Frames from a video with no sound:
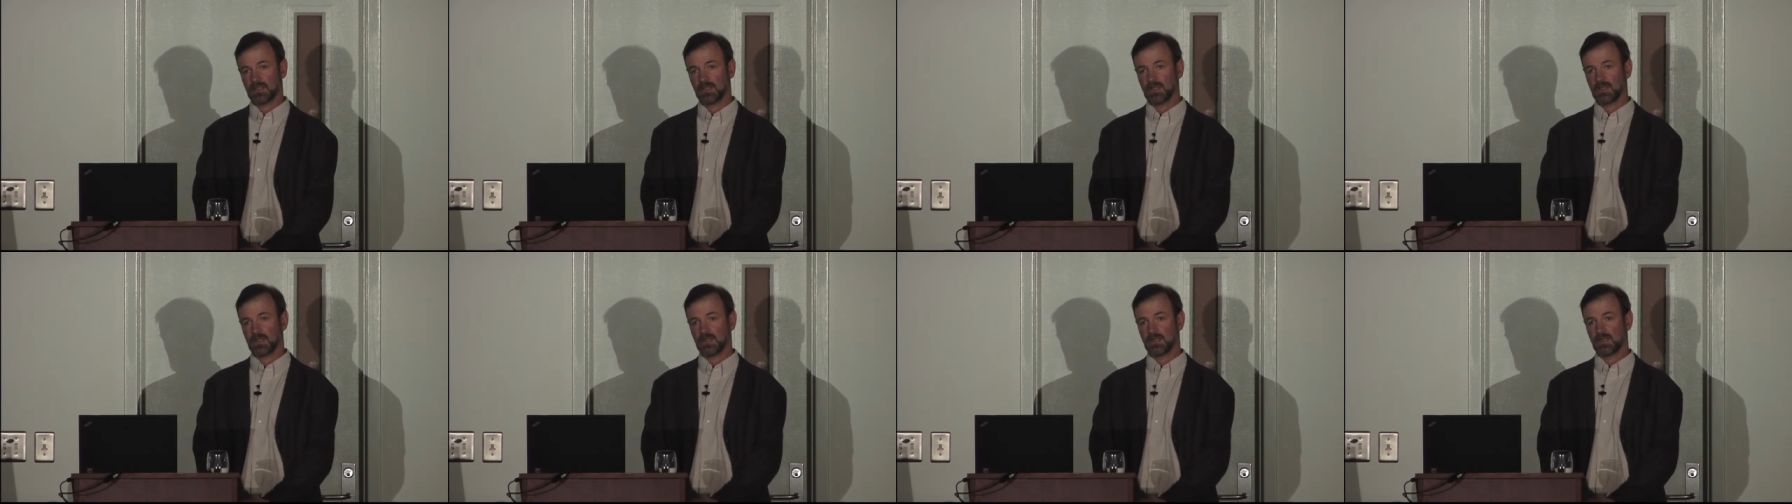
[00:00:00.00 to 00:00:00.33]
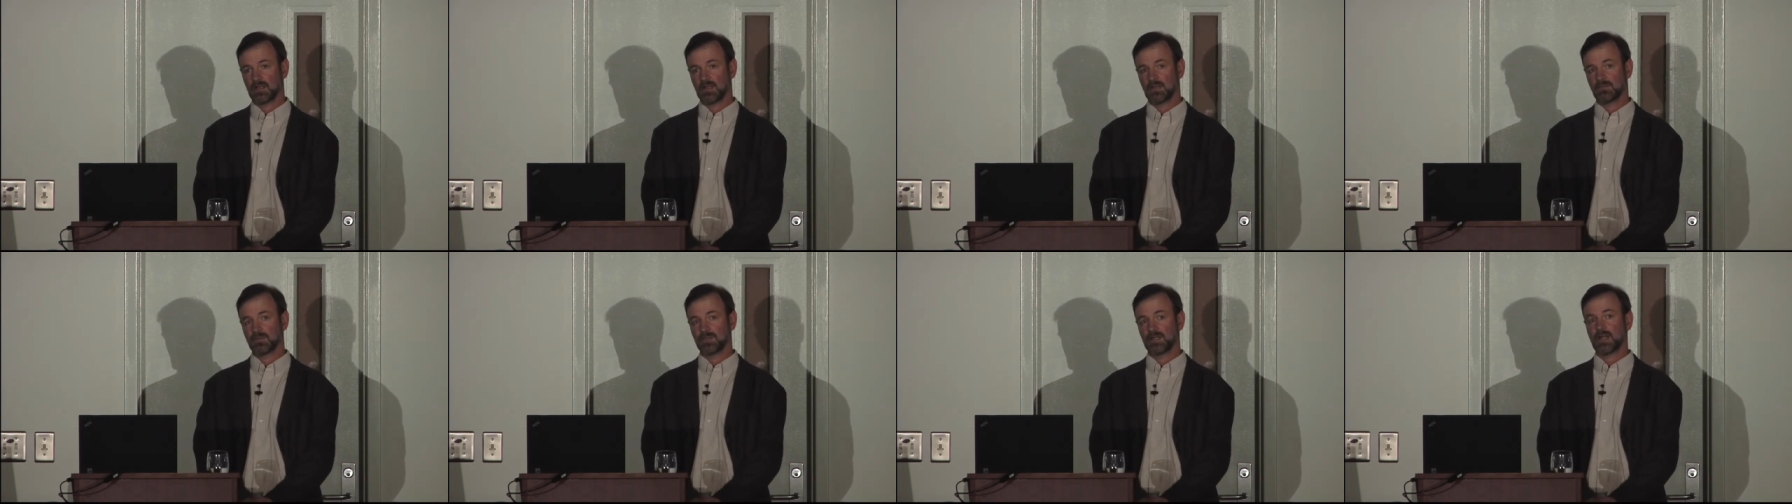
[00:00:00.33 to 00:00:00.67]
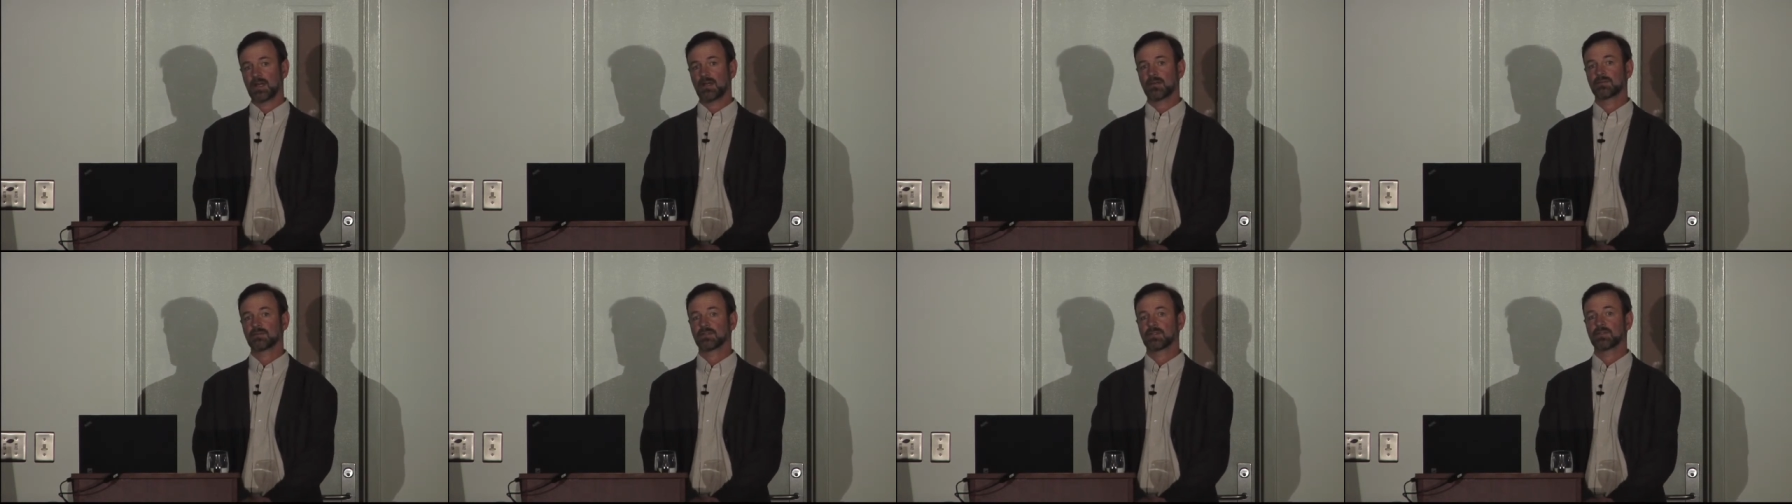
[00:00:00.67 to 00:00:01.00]
uh, we're
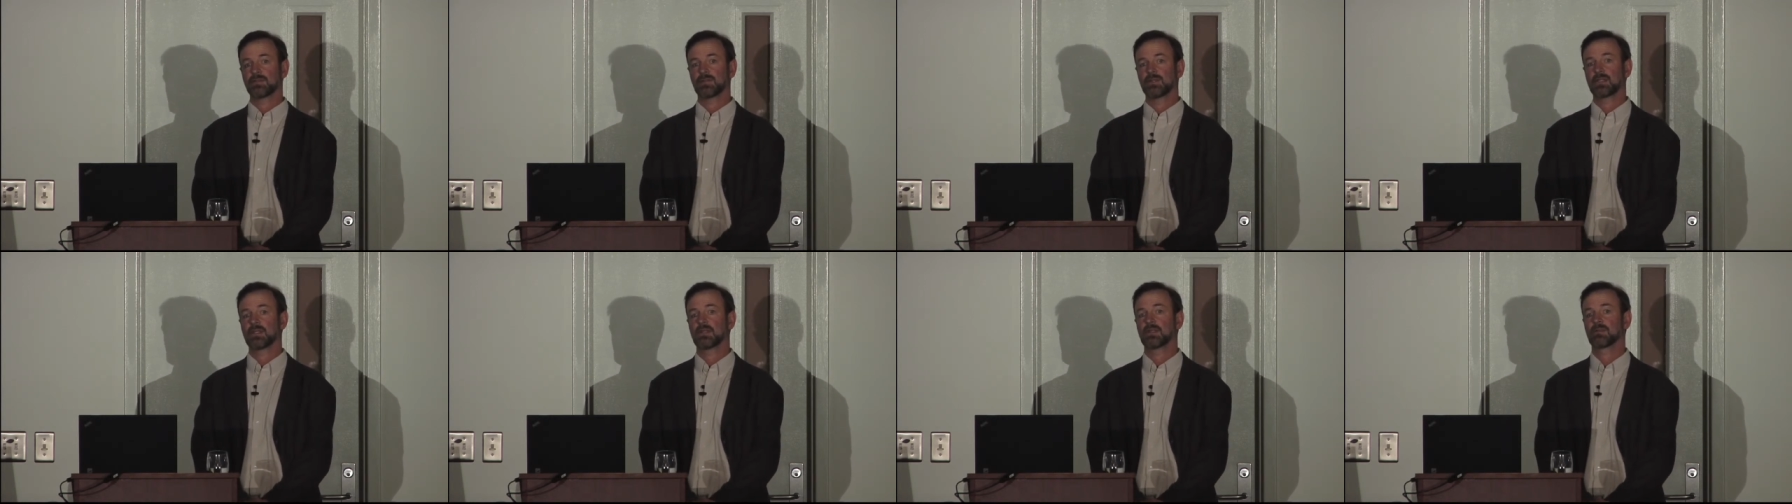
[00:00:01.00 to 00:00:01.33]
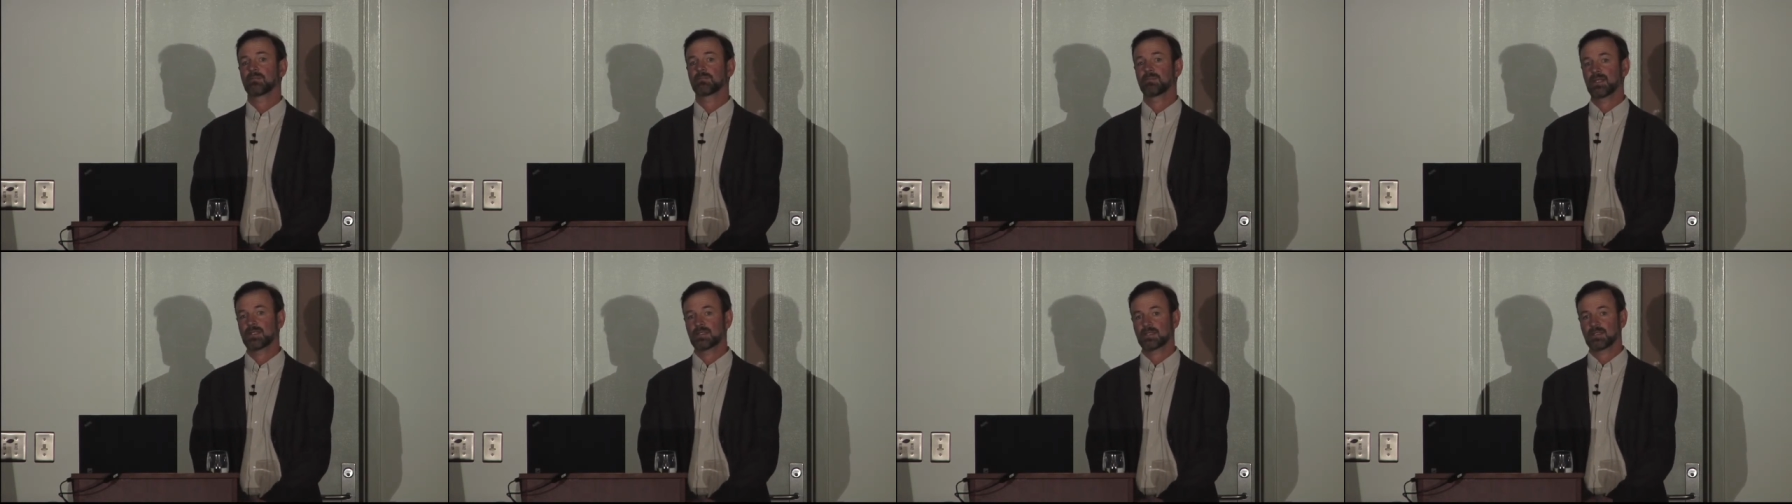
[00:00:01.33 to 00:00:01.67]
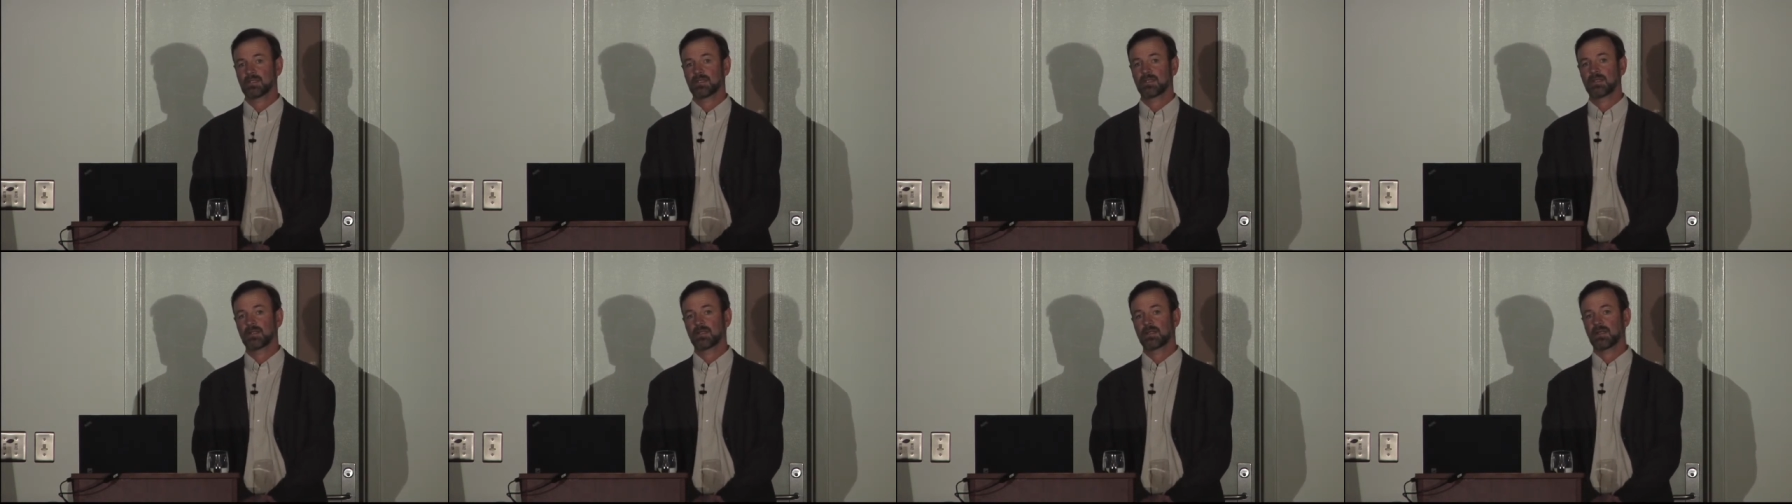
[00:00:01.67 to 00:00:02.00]
now doing
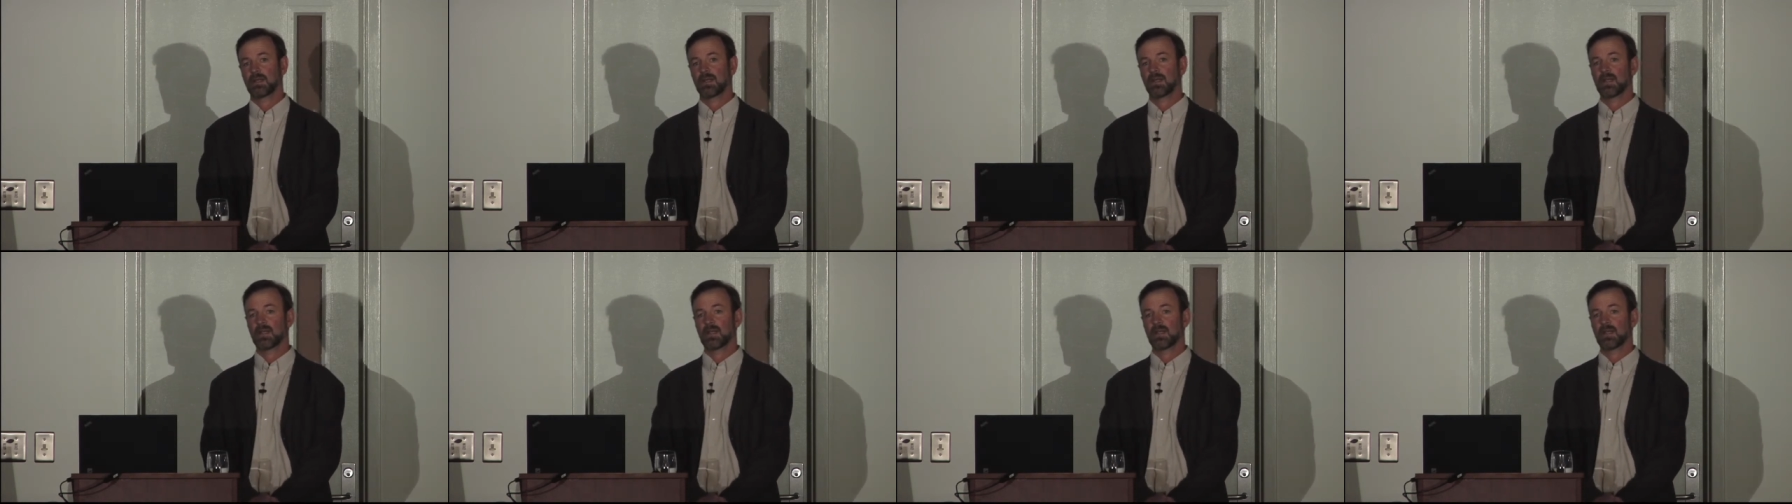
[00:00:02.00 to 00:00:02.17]
basically a,